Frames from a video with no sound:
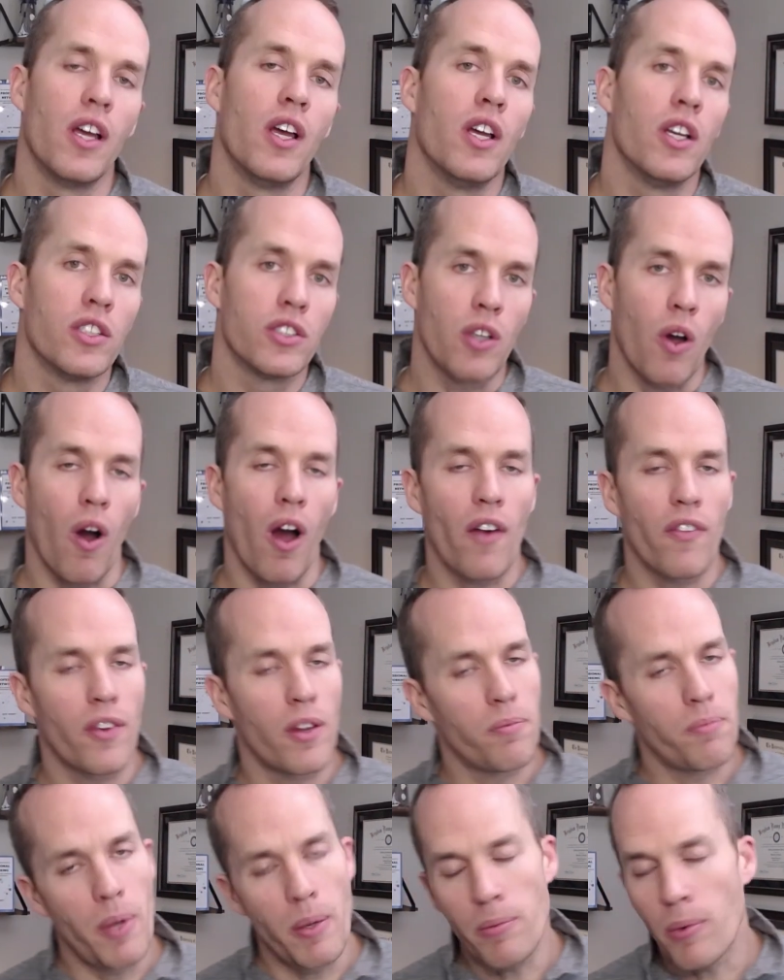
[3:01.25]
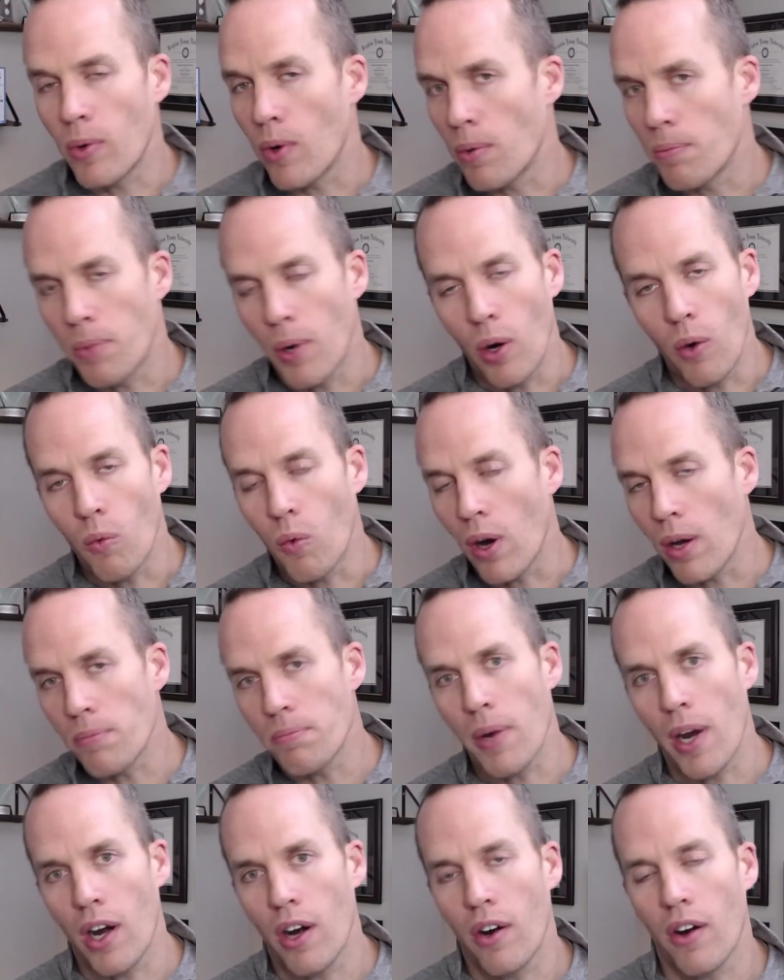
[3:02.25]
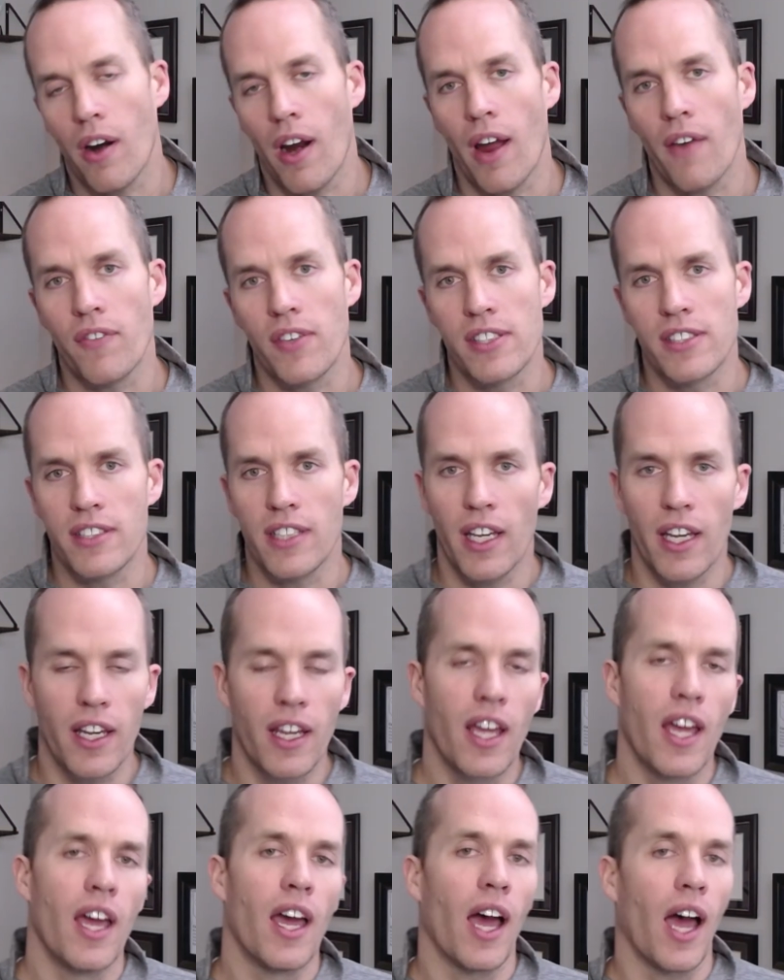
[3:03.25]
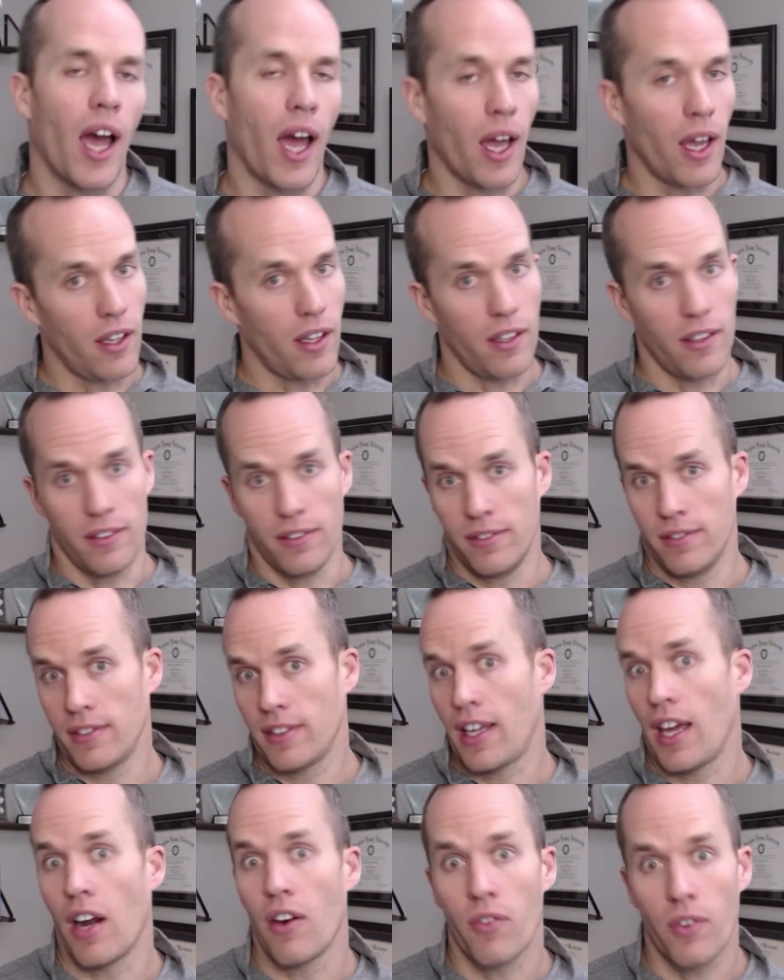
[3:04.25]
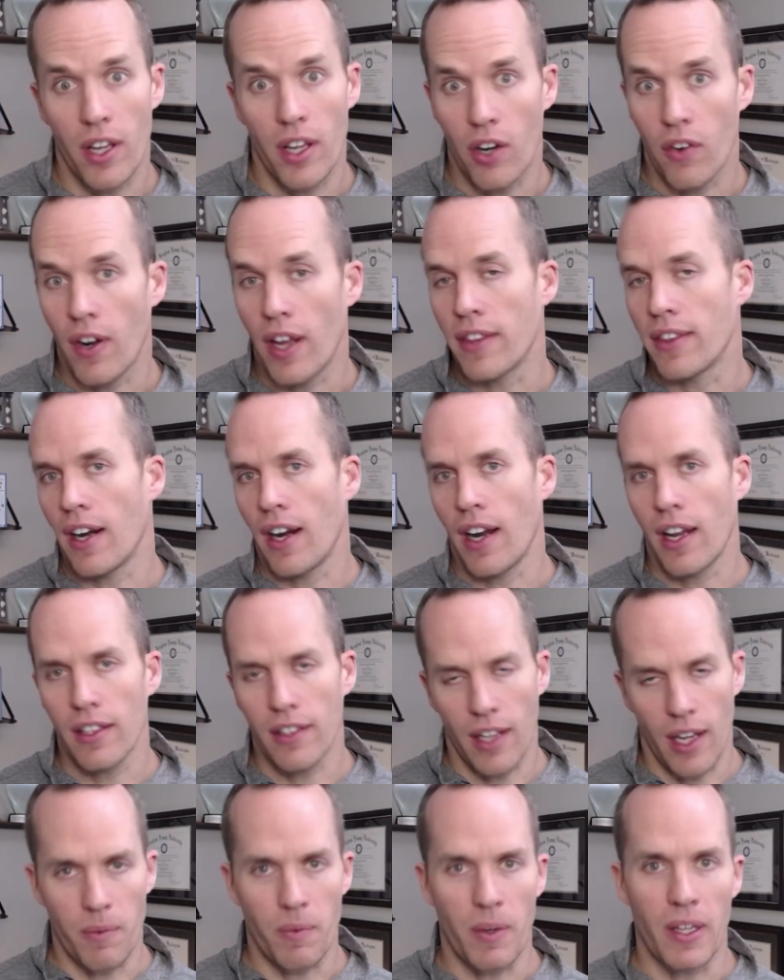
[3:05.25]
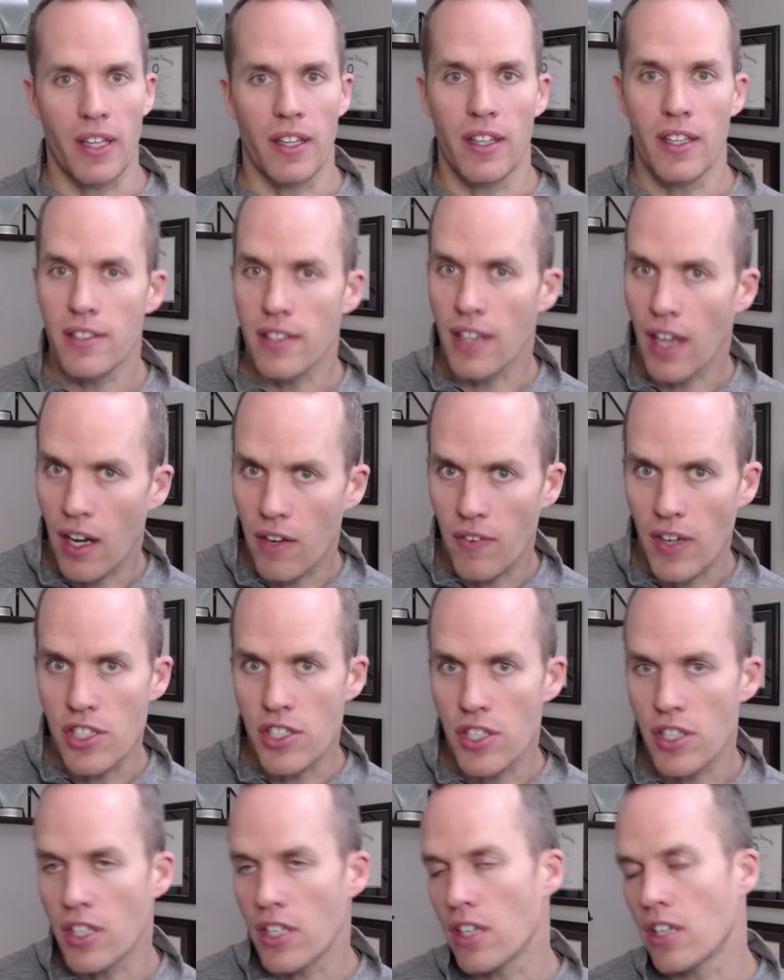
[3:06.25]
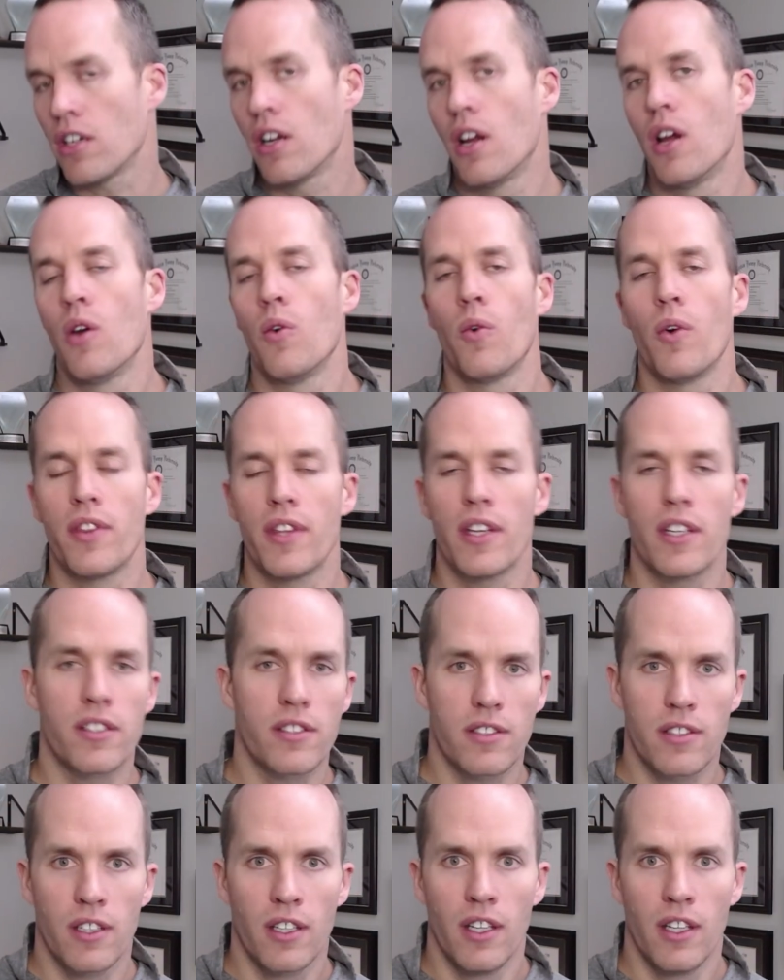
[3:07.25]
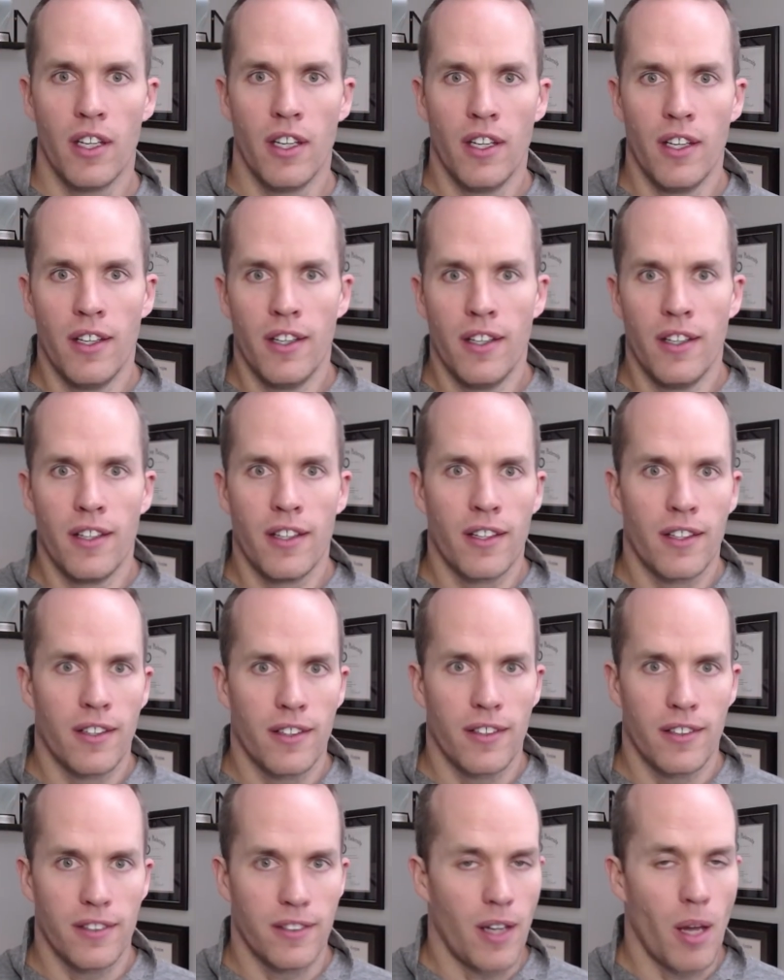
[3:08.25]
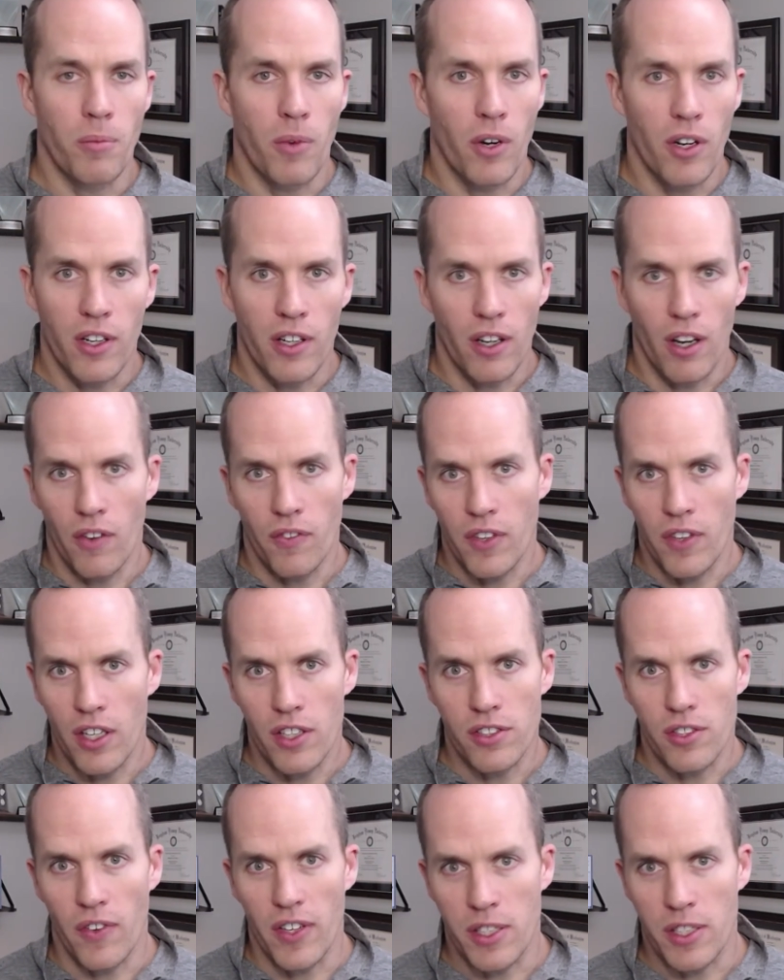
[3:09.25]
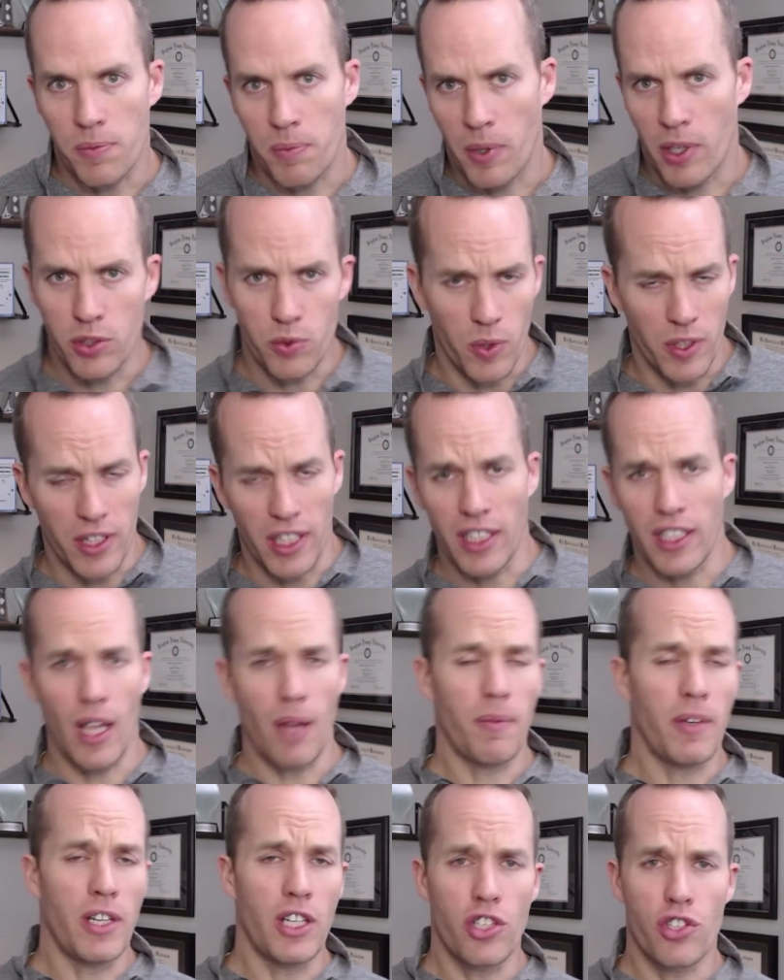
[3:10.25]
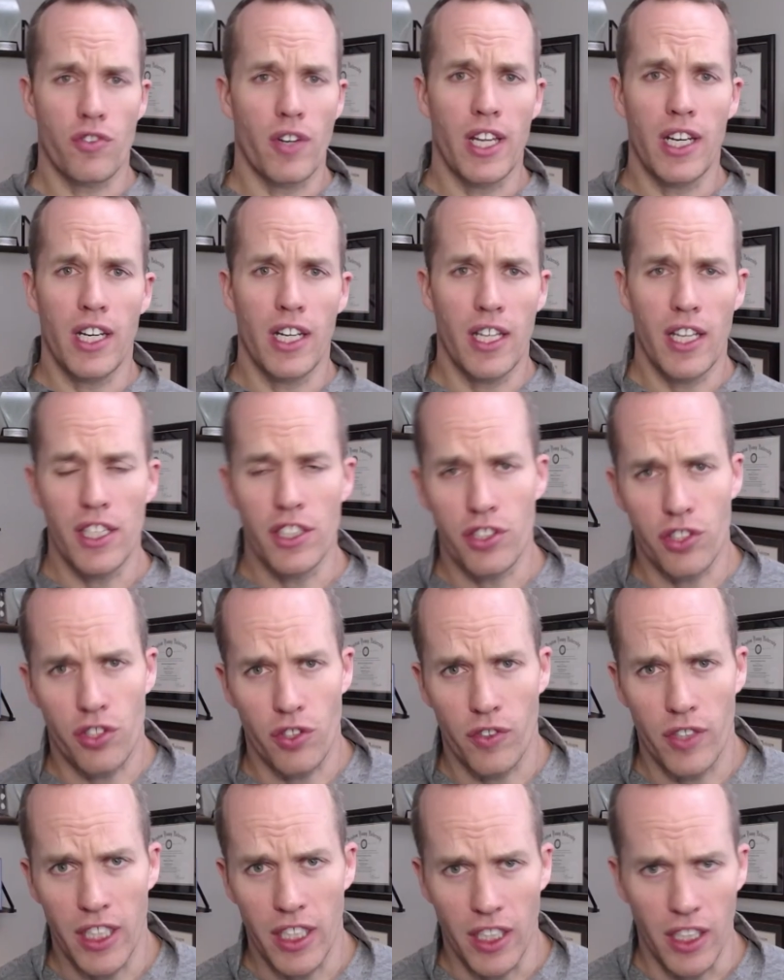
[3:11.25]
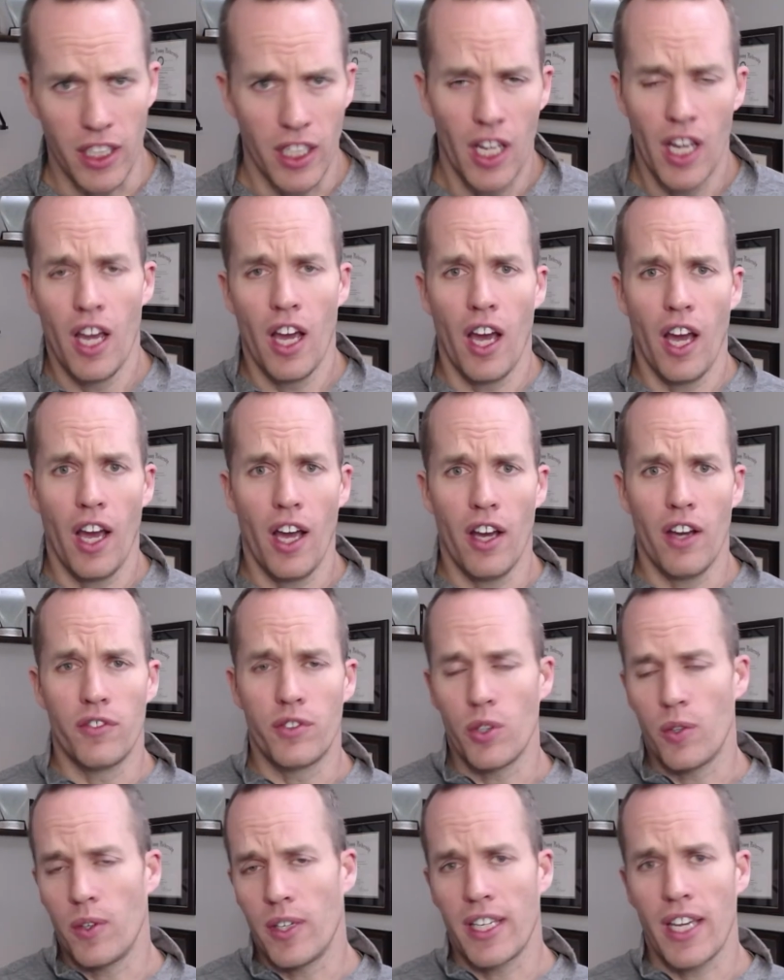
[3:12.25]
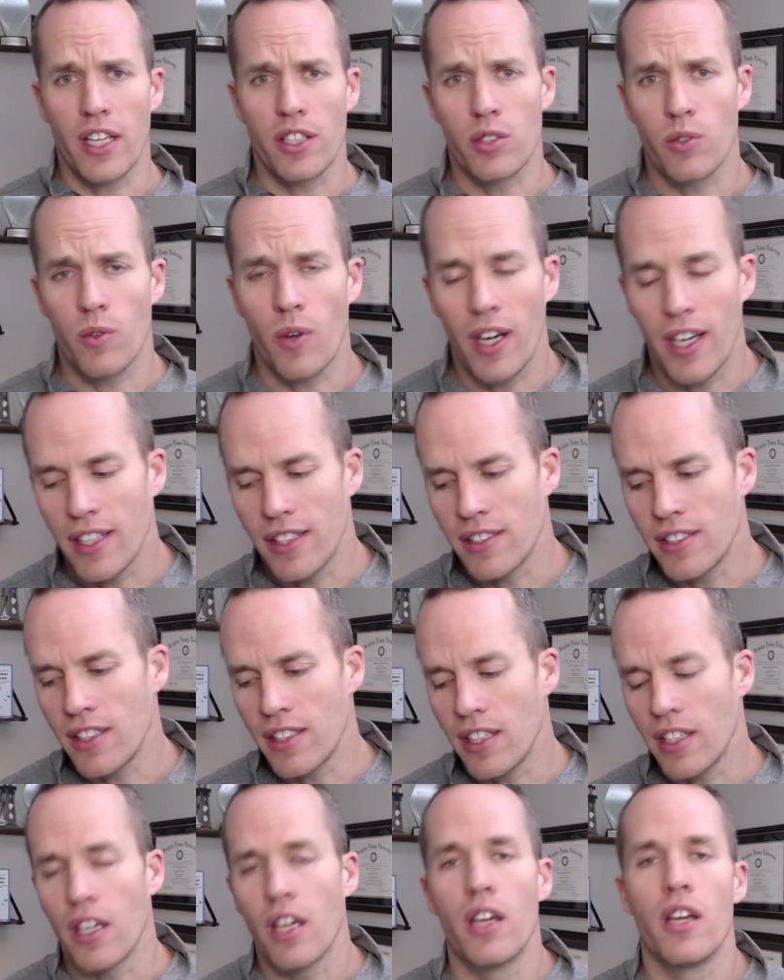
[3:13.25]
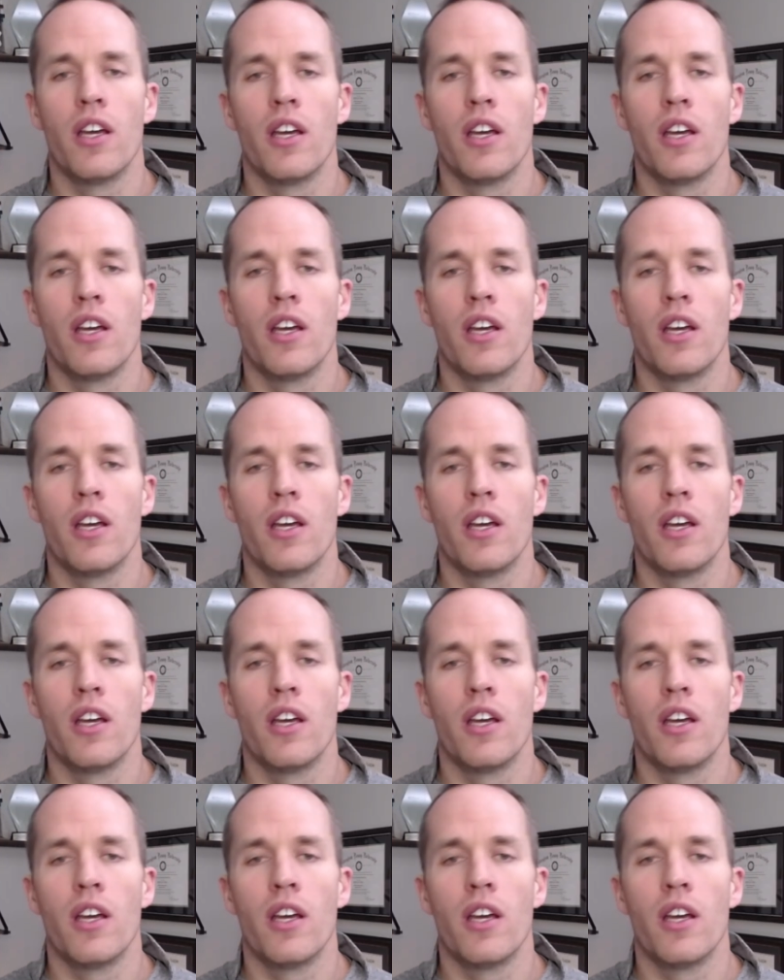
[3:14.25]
So often people will put one paragraph and say, I kind of reiterate their headline, I'm this kind of engineer with this number of years of experience with a demonstrated history of doing X, Y, and Z.